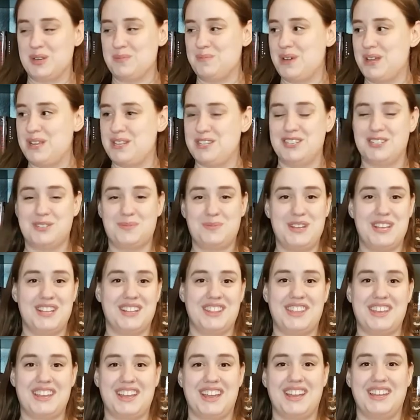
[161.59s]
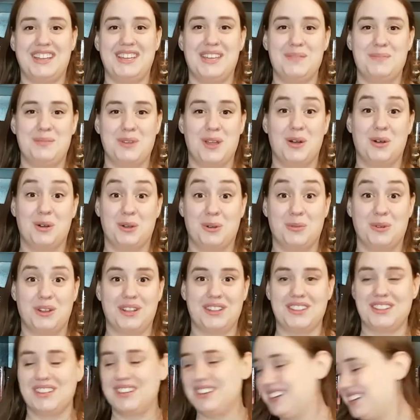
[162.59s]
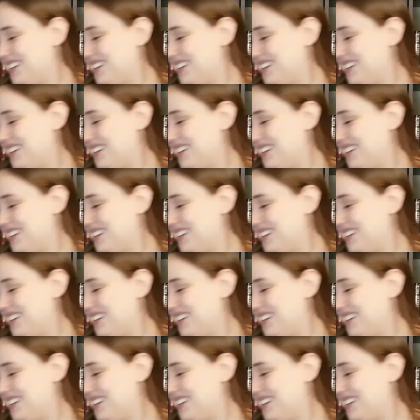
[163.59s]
It might just be a thing I keep going with.